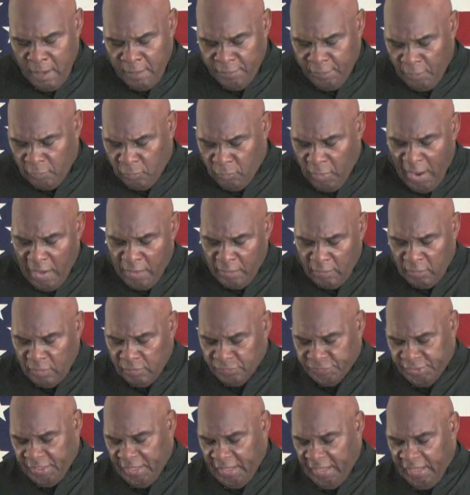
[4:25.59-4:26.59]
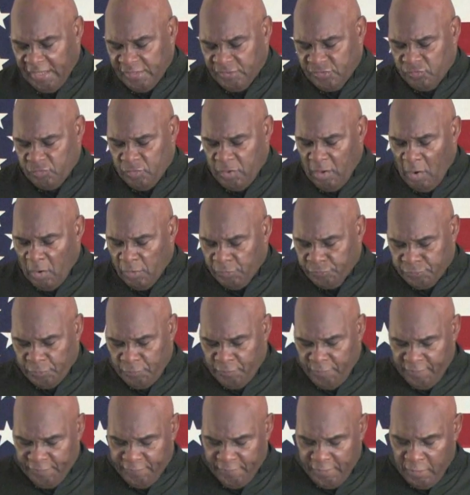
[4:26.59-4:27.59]
The chronicles of history also
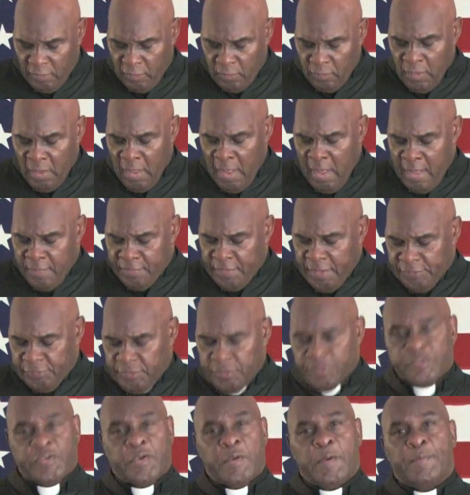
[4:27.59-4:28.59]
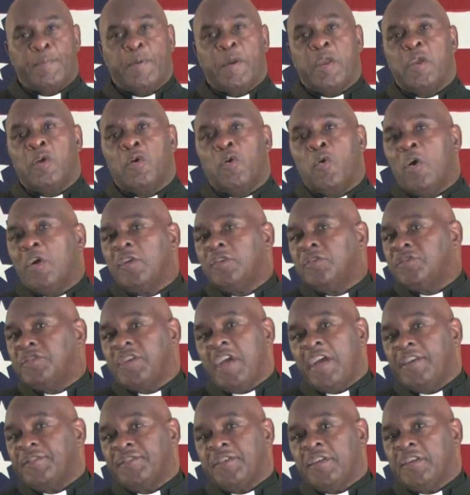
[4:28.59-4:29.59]
reveal that the Supreme Court
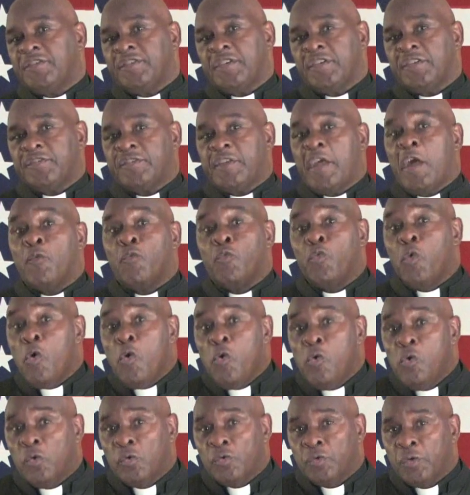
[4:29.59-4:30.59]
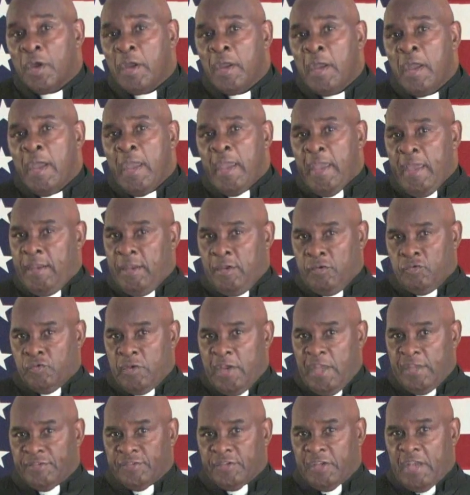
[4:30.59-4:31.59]
justices that ruled in the
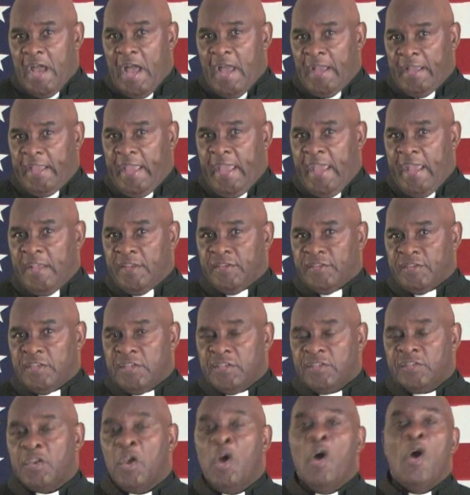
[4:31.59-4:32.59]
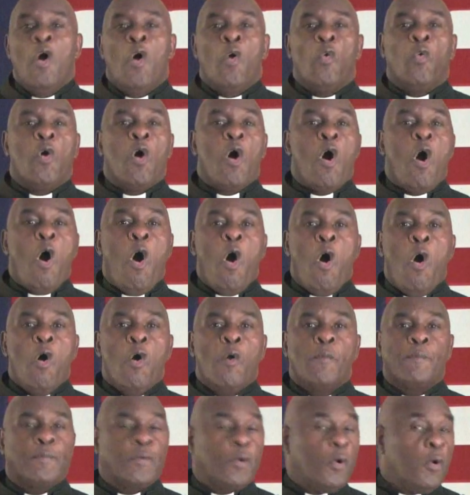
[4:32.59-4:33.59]
Dred Scott cases were
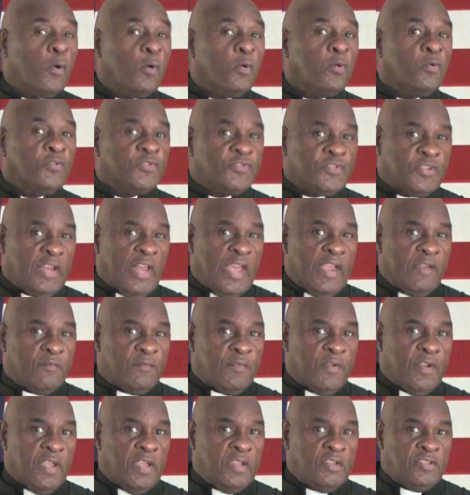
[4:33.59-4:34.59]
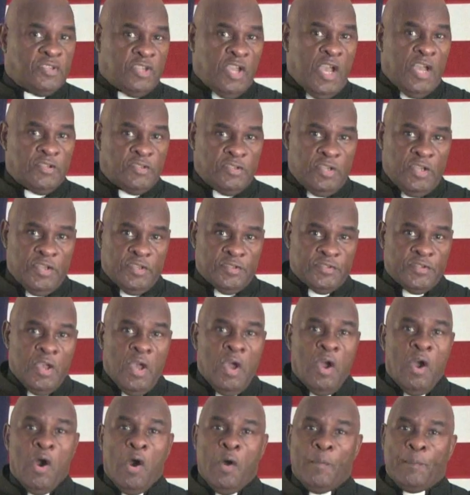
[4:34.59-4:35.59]
all pro-slavery judges
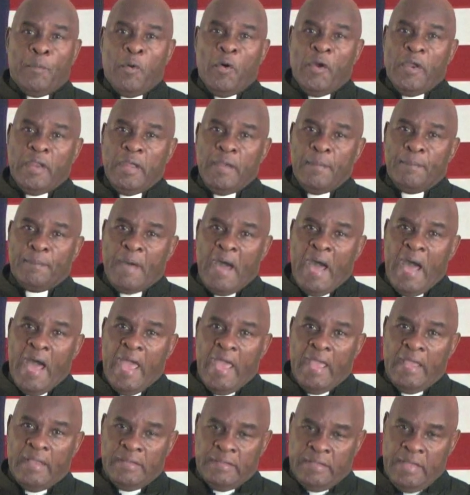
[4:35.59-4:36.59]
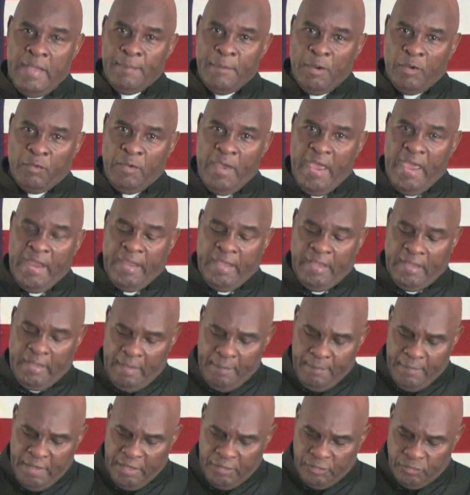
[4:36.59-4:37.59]
appointed by Democratic
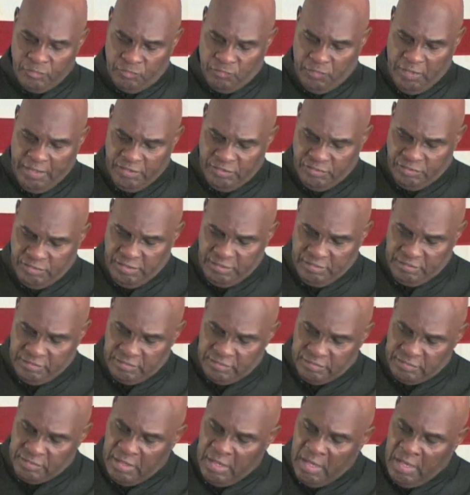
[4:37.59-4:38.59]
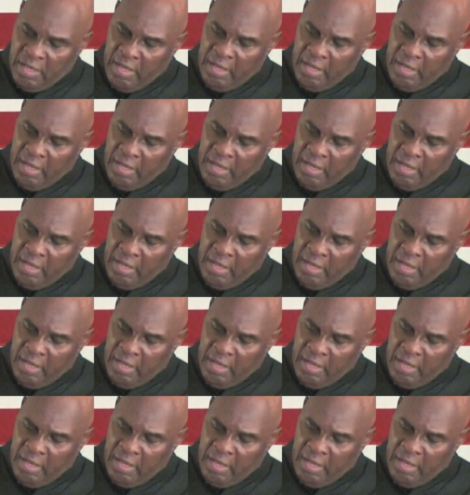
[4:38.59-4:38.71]
administrations.